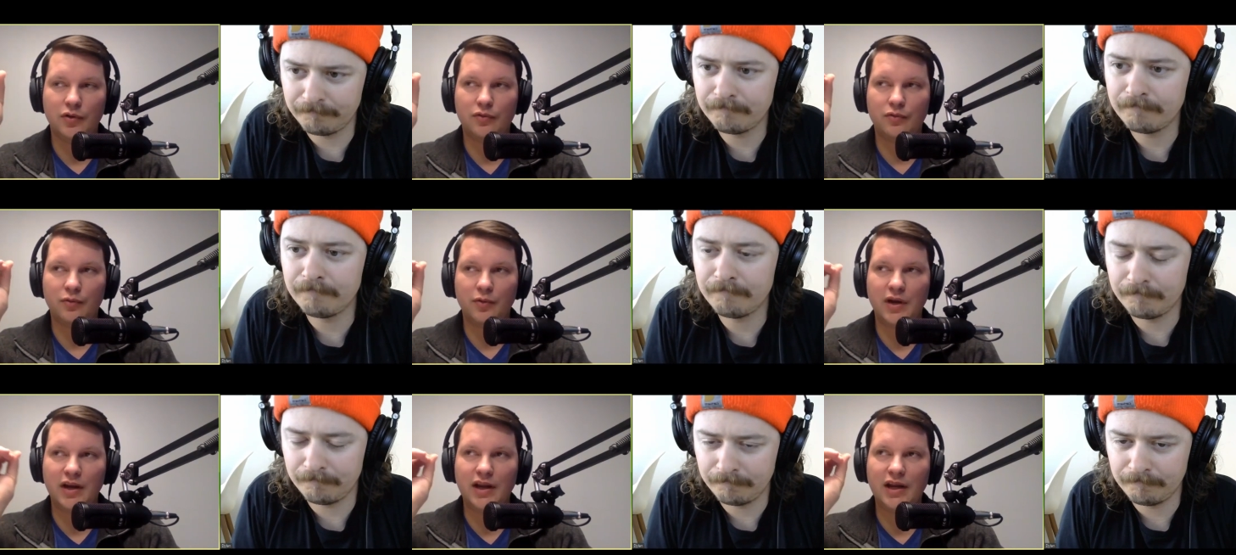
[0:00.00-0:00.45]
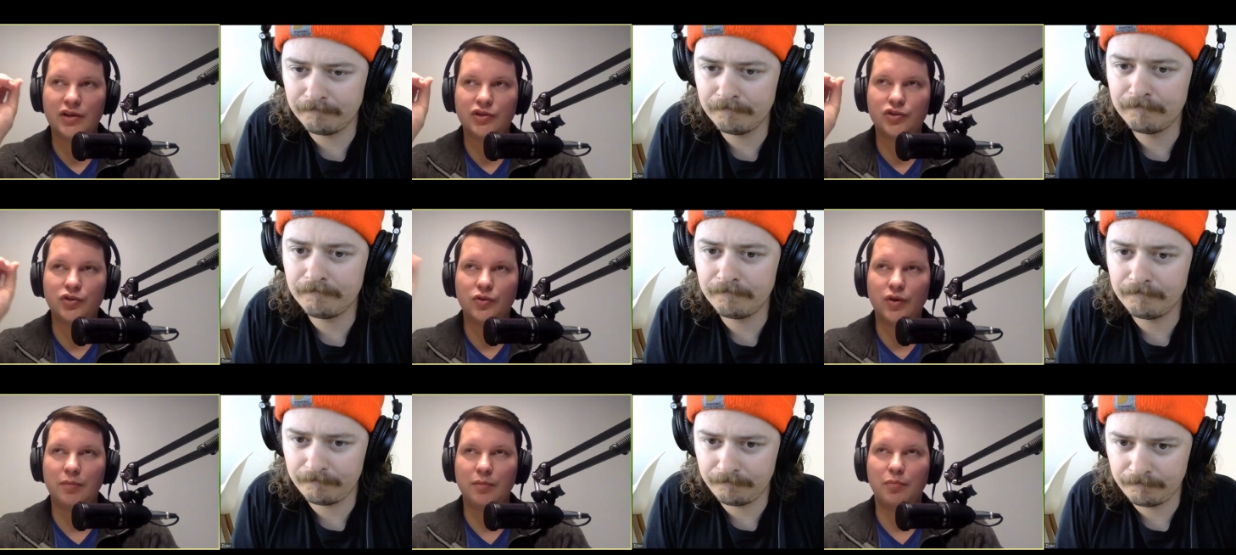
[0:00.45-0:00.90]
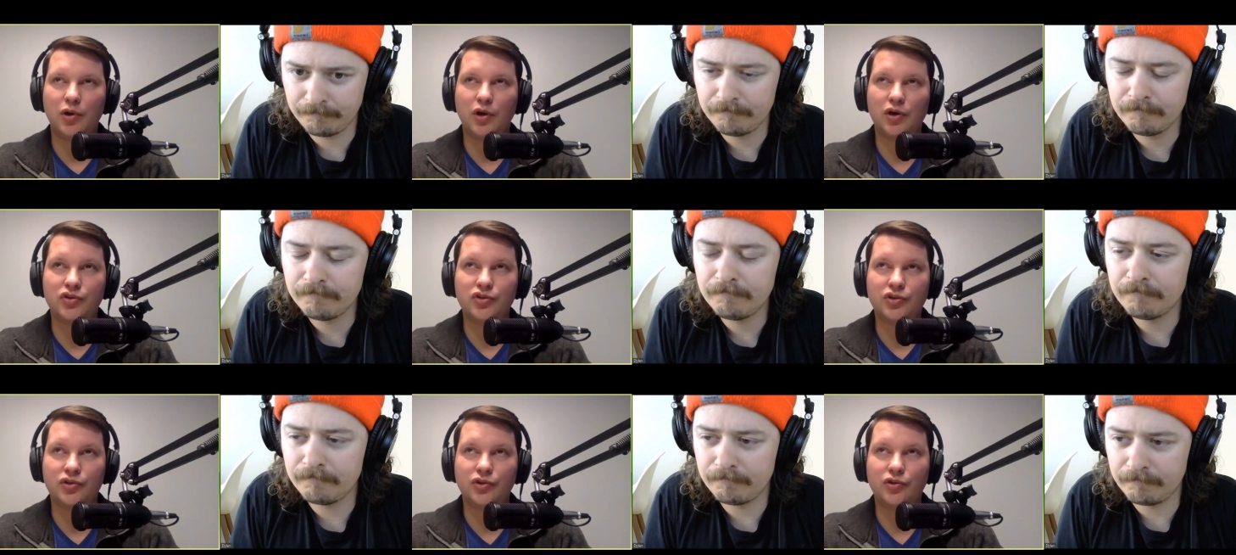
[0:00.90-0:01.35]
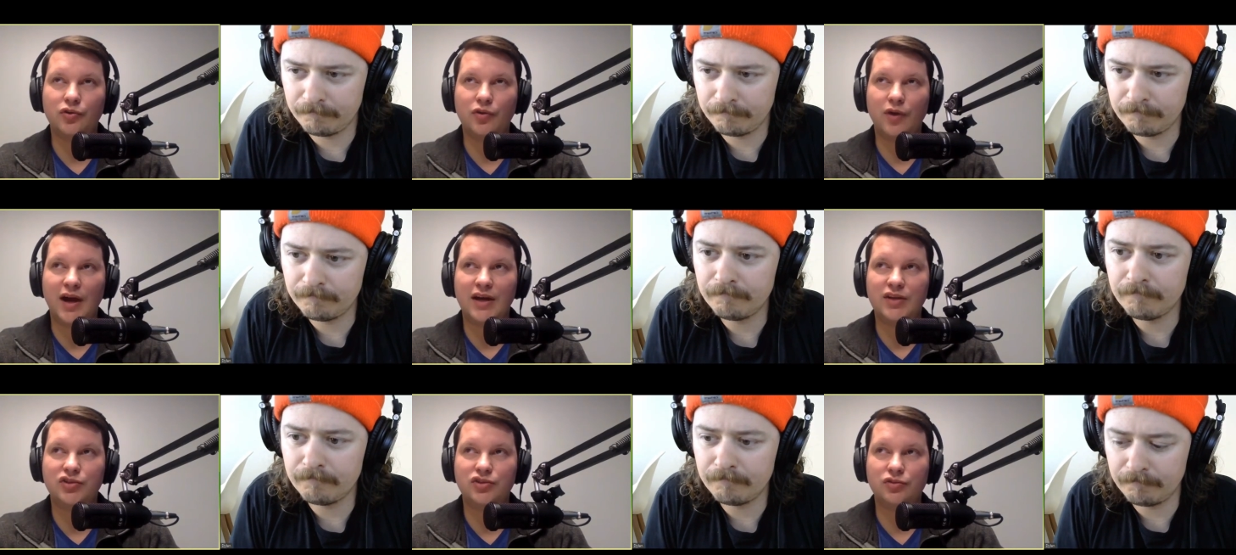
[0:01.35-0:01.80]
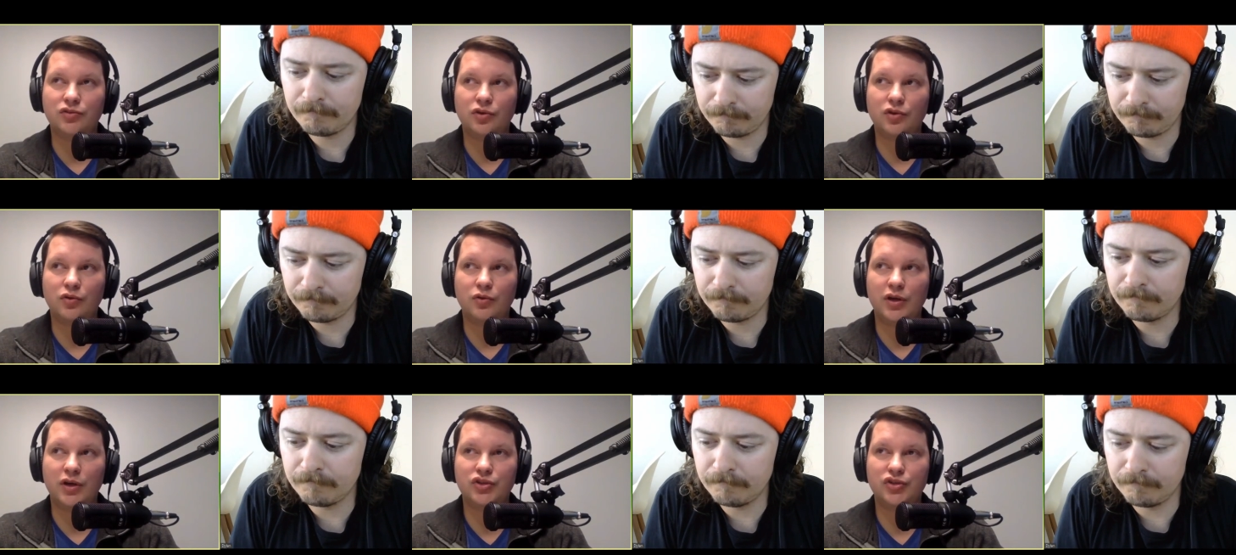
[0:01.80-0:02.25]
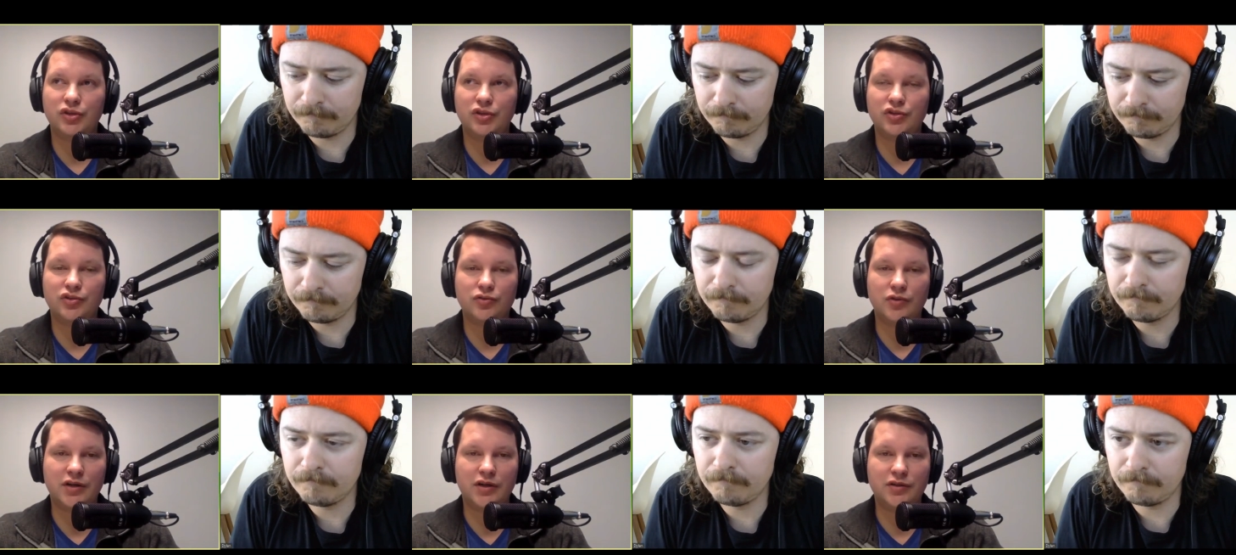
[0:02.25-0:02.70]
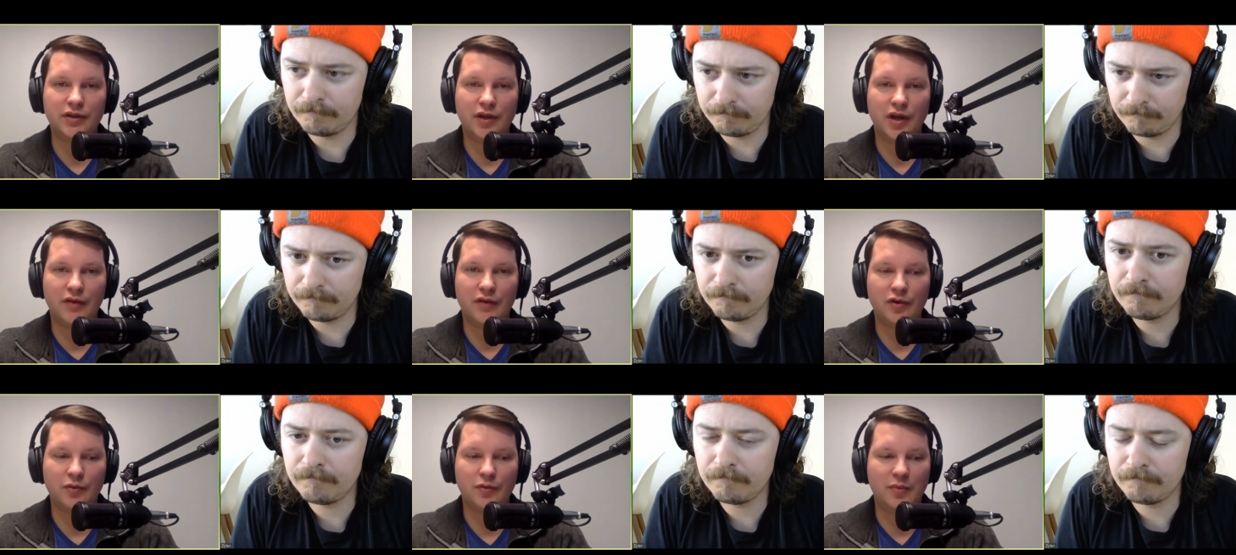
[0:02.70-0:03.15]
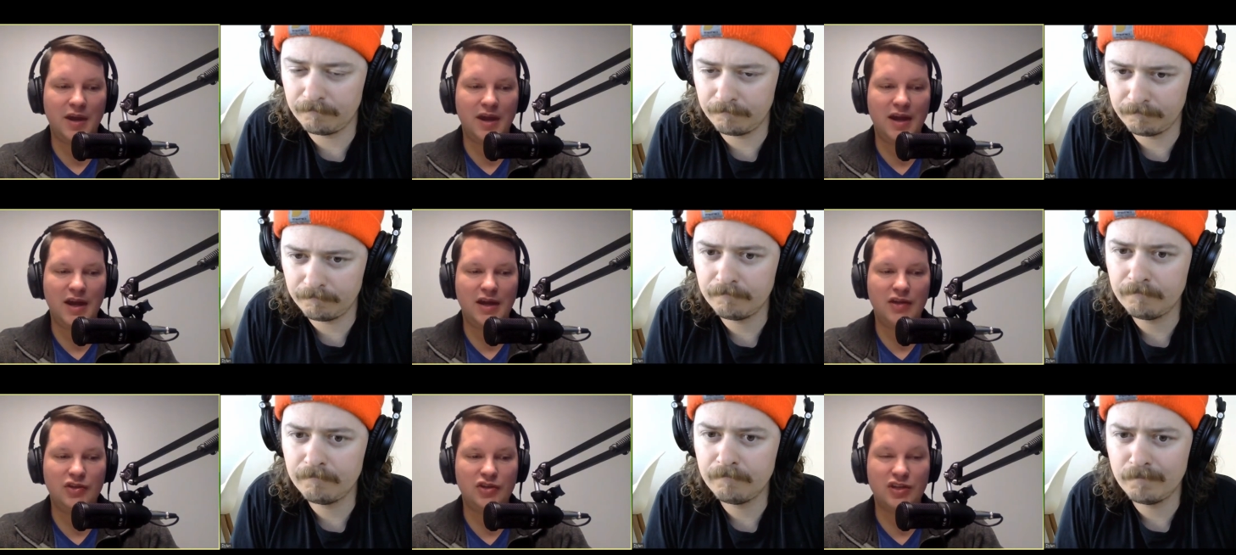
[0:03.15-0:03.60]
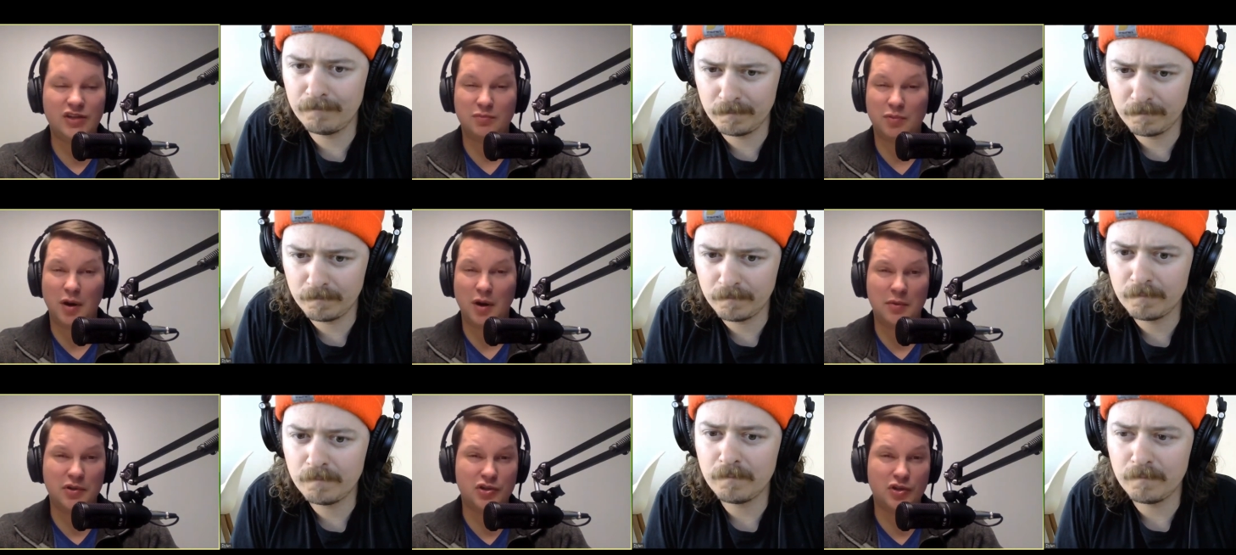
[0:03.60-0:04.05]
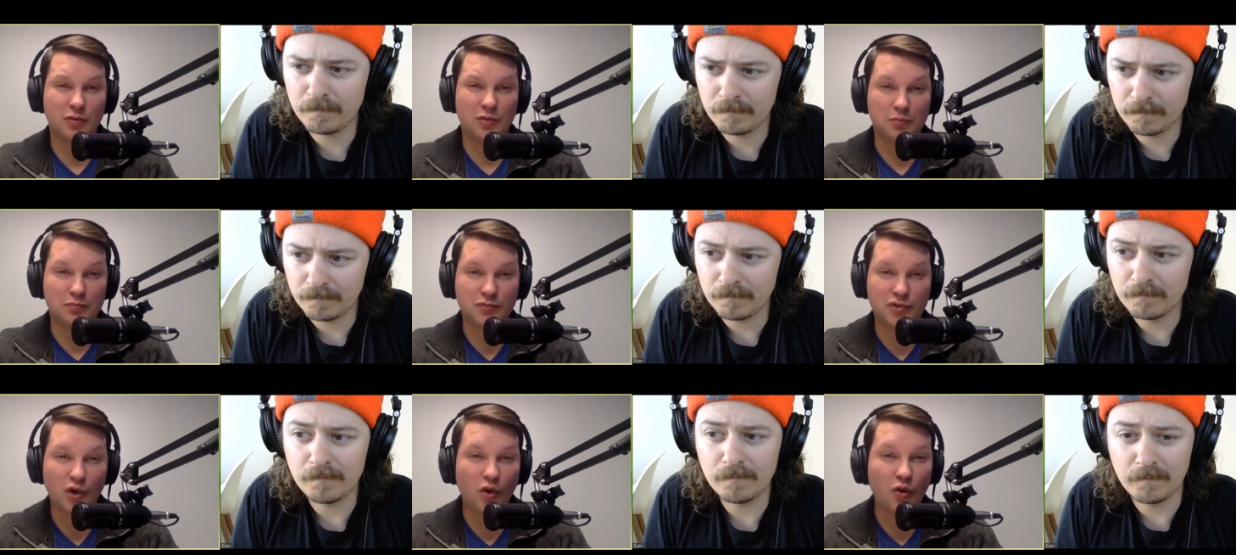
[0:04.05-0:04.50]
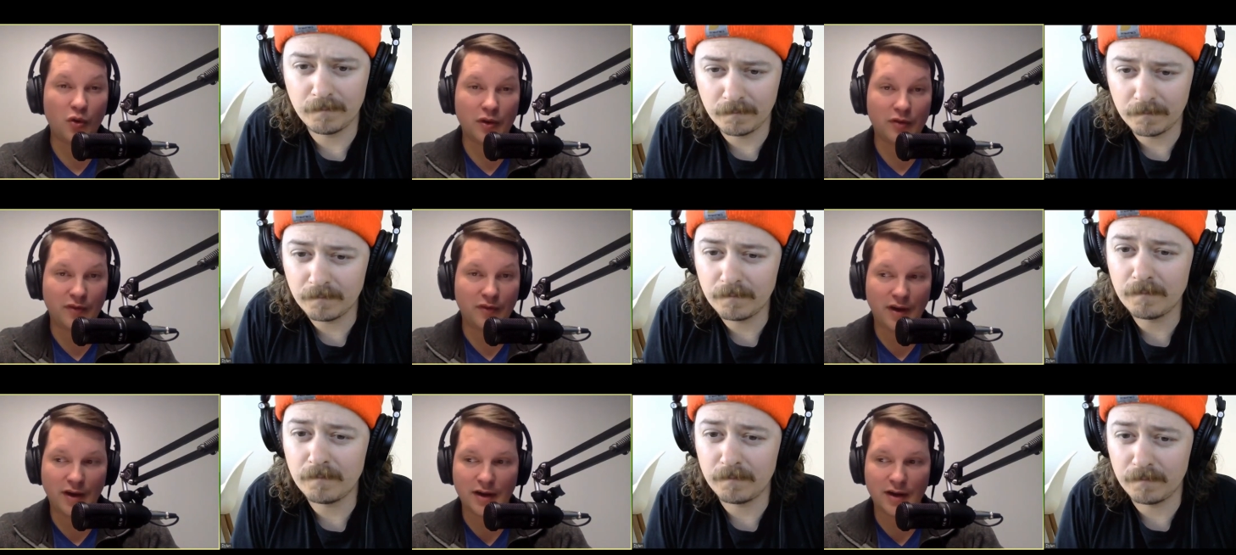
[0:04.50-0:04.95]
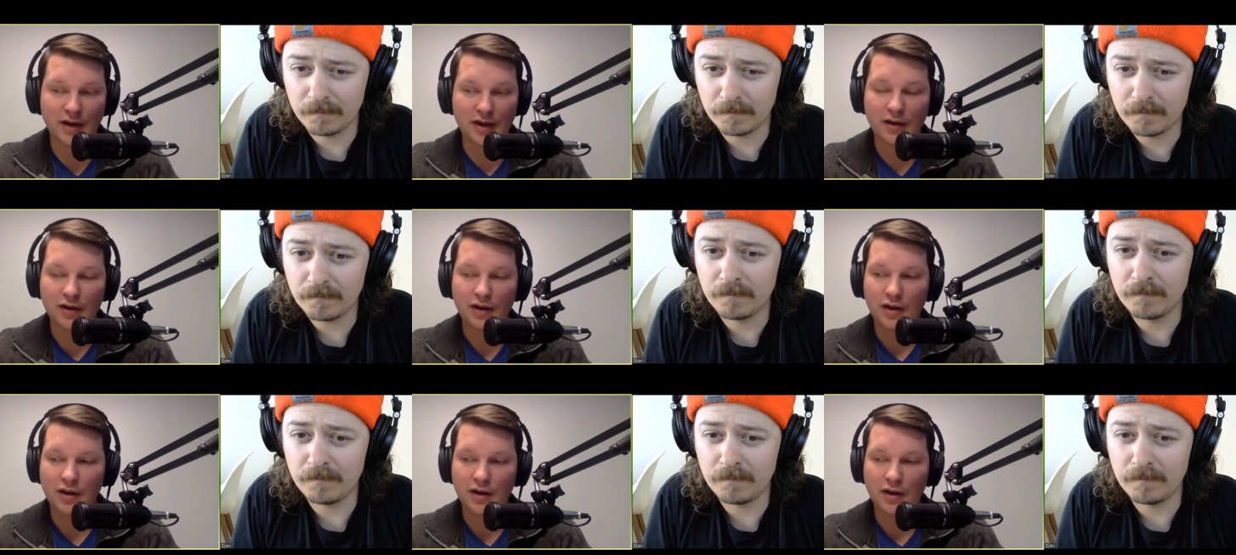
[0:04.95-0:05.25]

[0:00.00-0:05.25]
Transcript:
Speaker 1: read it to a person who asked you the question directly off your page, it's probably to- totally fine.